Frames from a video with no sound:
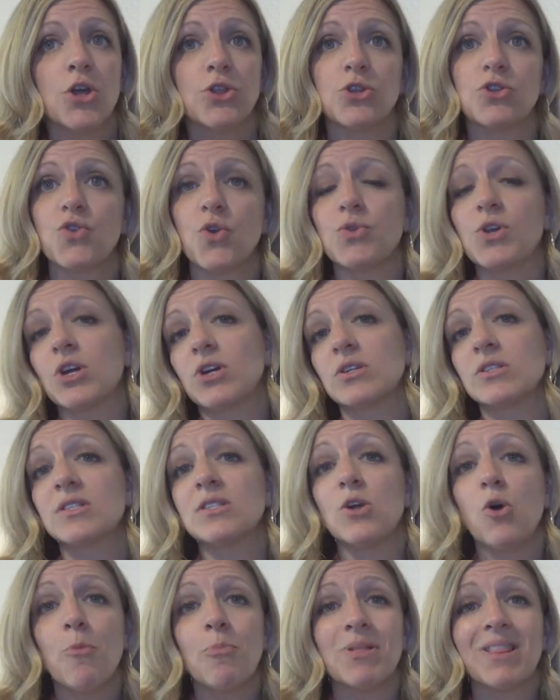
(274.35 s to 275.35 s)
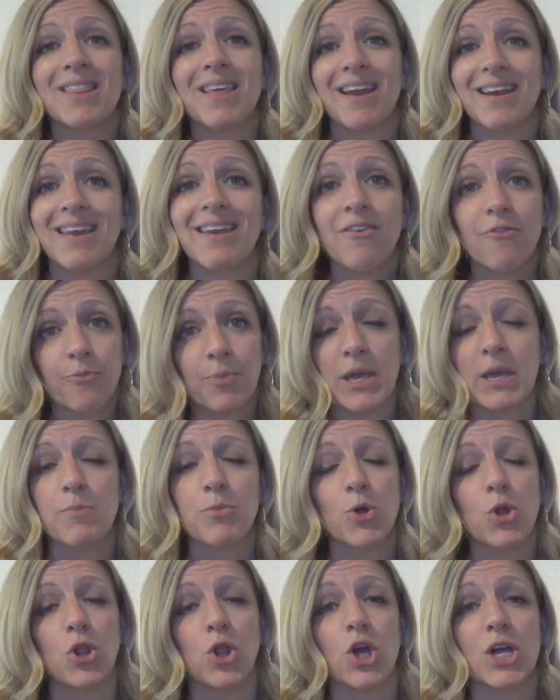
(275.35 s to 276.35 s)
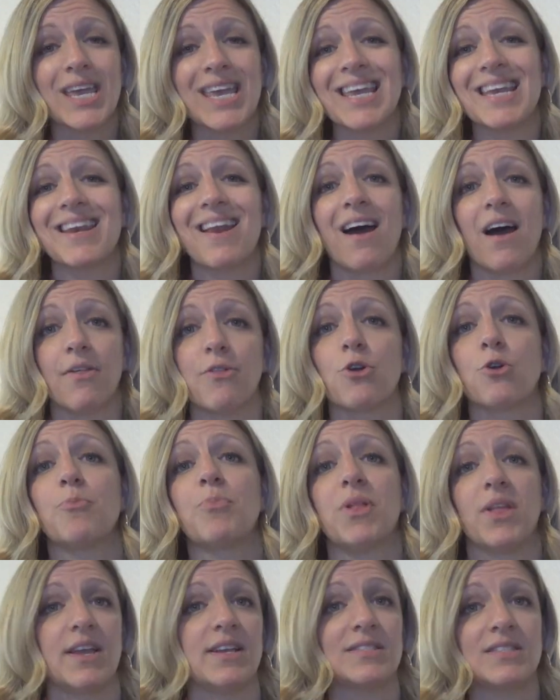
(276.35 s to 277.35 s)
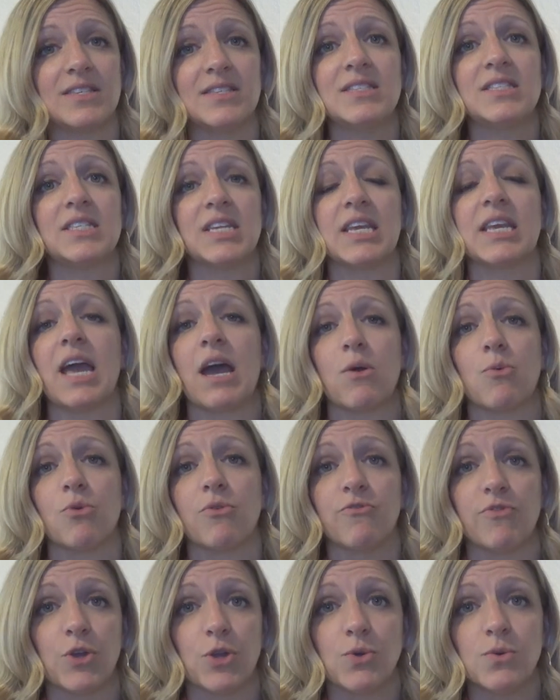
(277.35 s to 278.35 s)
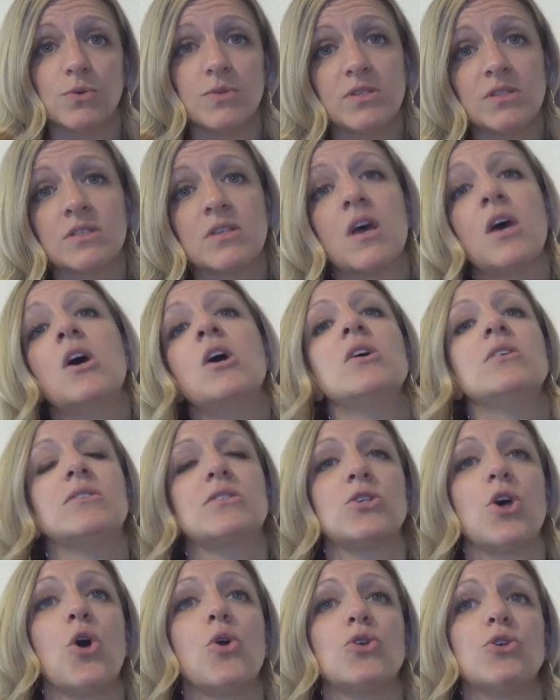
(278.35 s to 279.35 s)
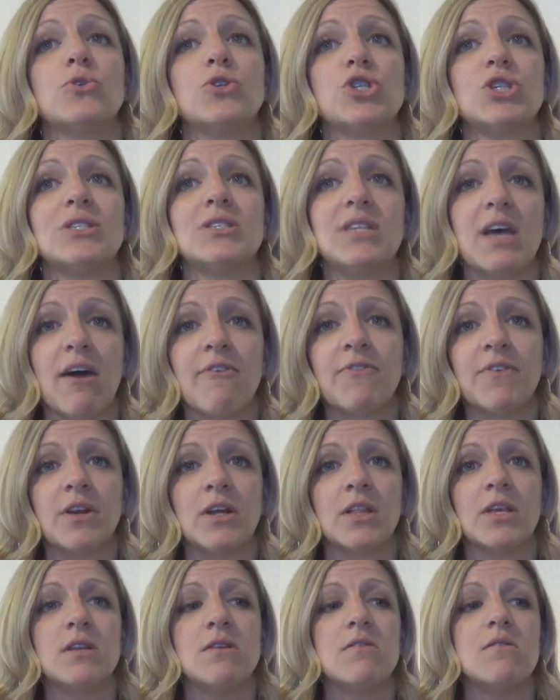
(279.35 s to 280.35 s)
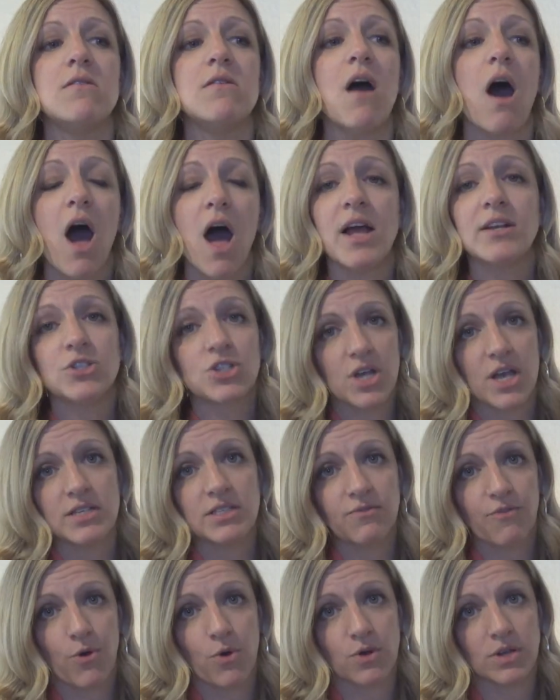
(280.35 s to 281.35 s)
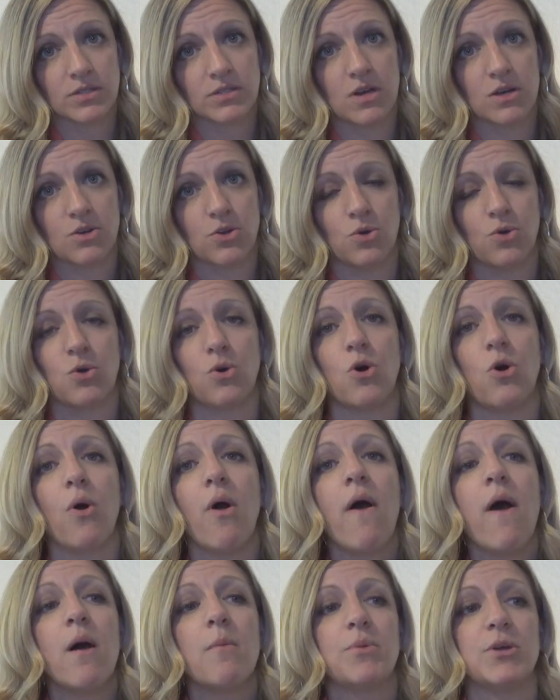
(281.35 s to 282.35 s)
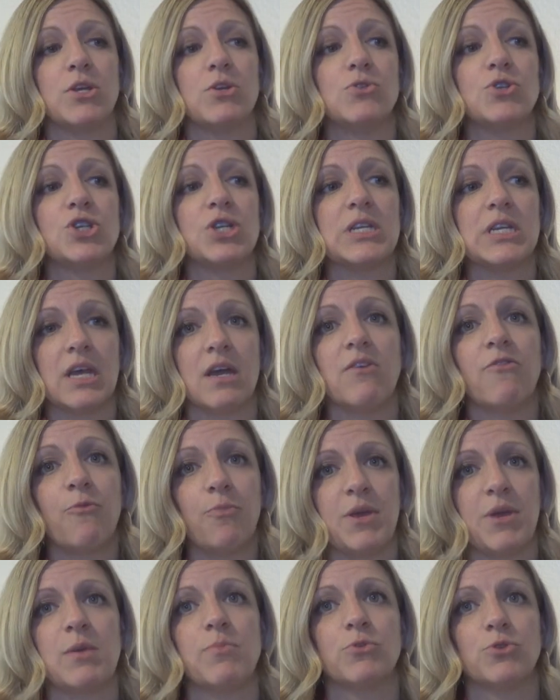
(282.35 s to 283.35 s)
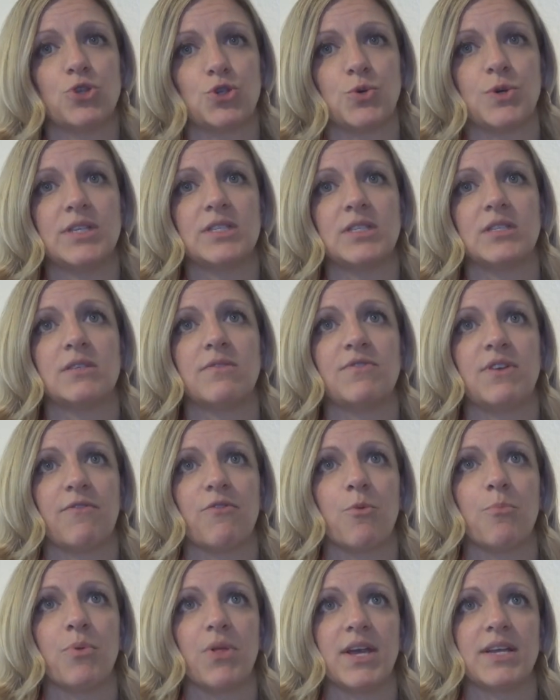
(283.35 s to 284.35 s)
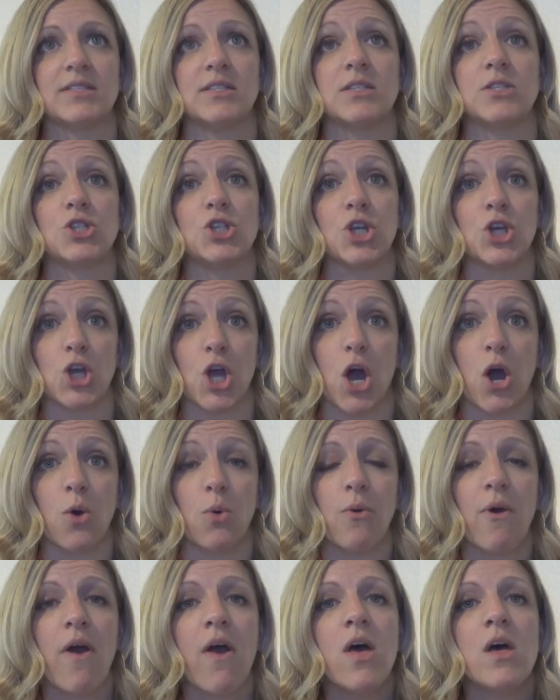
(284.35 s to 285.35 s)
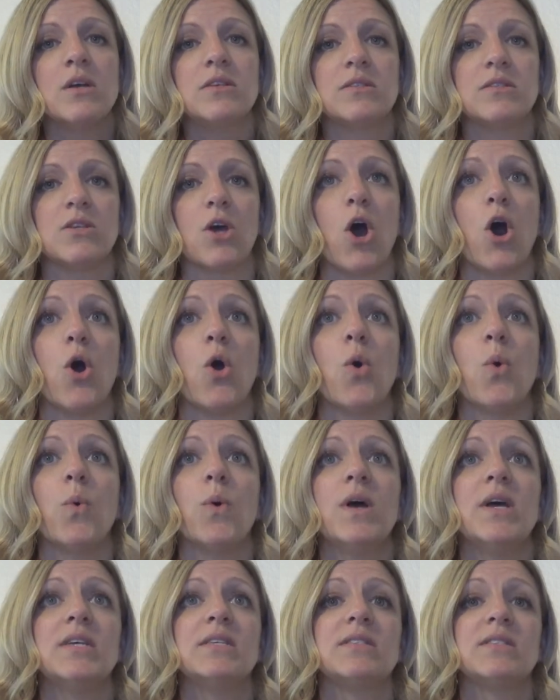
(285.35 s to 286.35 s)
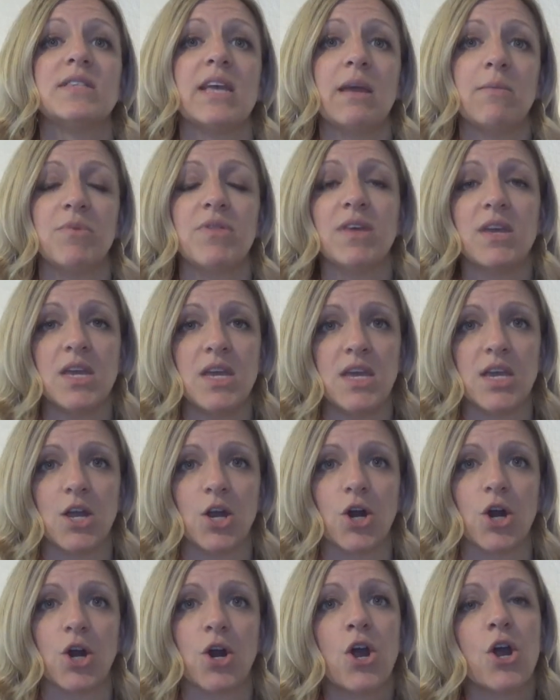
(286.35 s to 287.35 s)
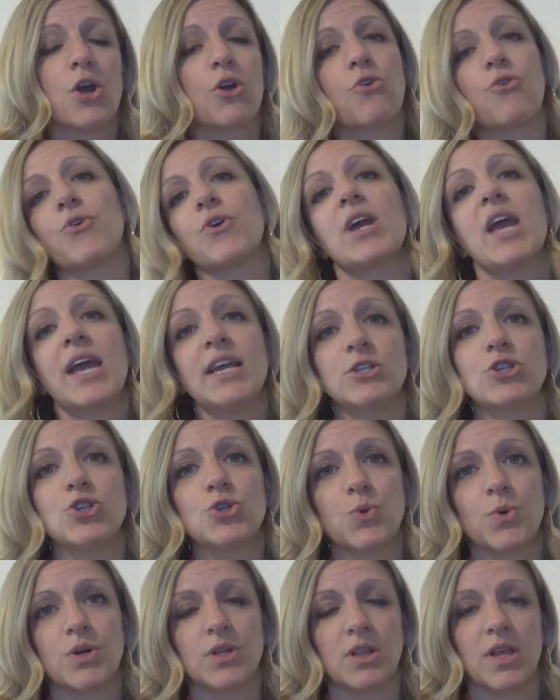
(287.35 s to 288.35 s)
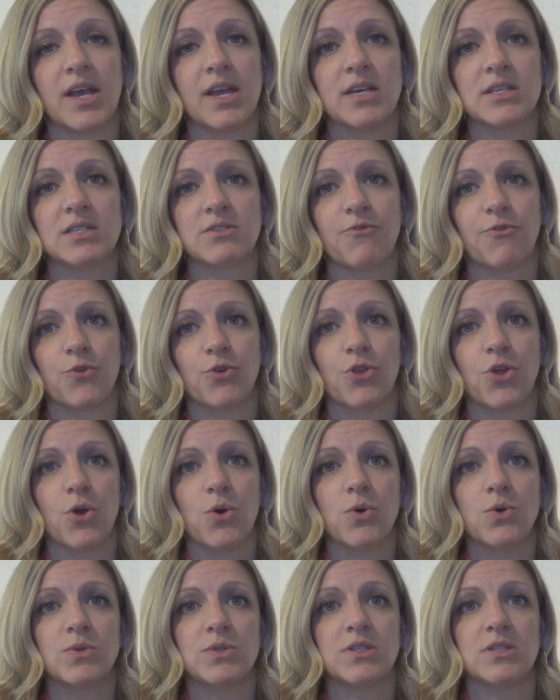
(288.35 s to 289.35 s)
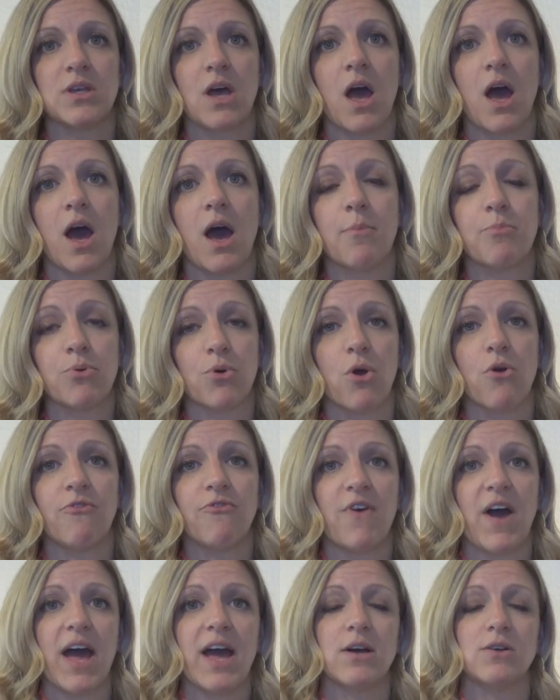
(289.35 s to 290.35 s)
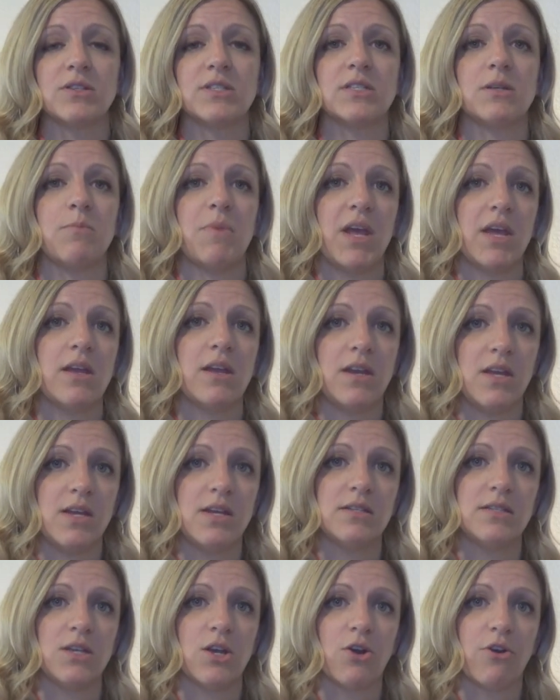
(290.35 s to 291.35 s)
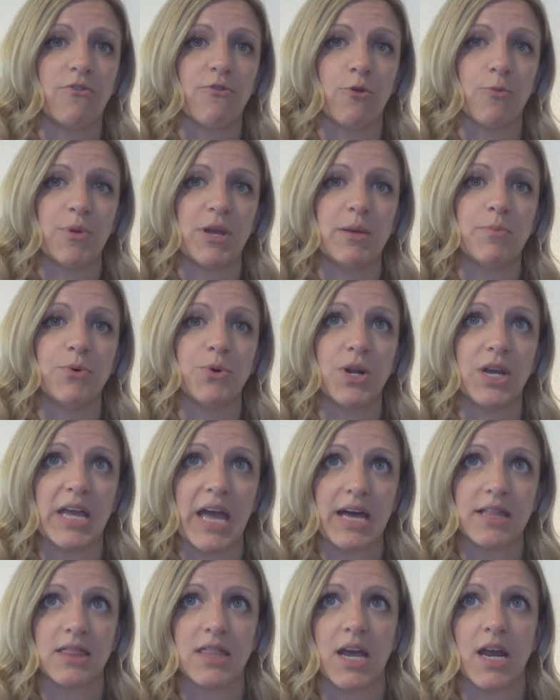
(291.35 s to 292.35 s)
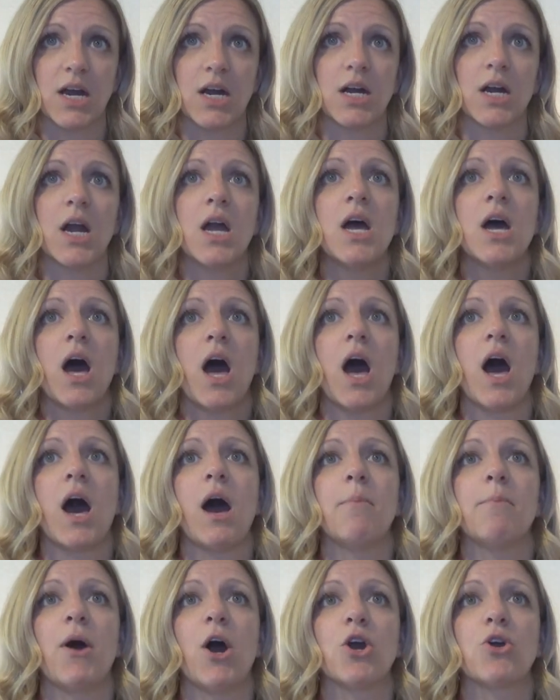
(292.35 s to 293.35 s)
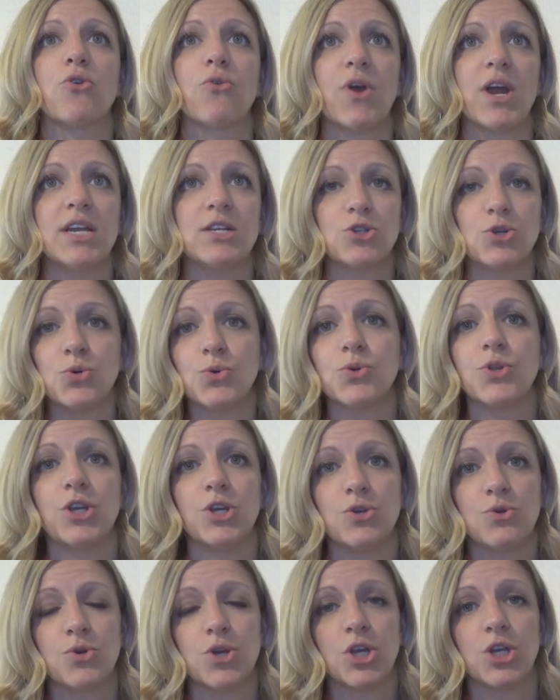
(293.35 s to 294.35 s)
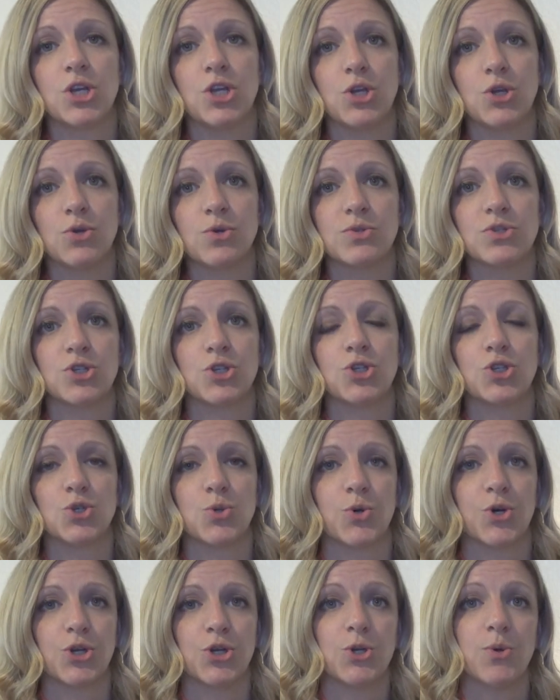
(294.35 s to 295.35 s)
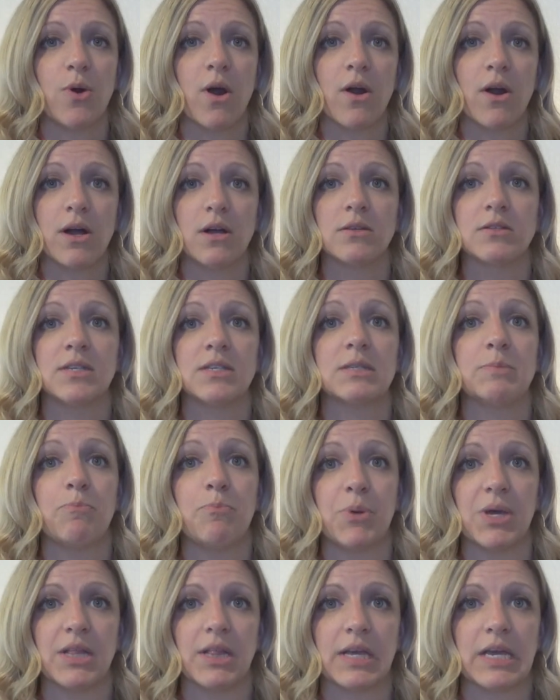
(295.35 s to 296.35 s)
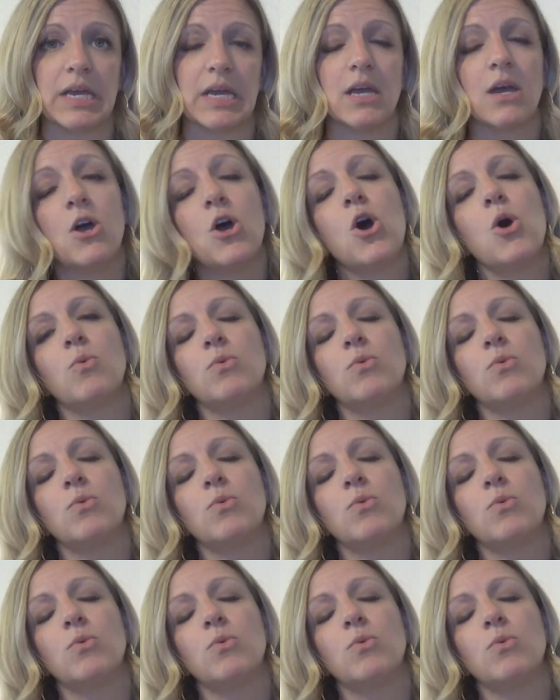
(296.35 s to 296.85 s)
So there are still plenty of people looking in other places to get reviews. So you should definitely not just focus on Google, but you should give people choices of different places to go. So same thing here, create short links for those profiles to make it easier for people to get there. A great tool that you can use to shorten URLs is Bitly.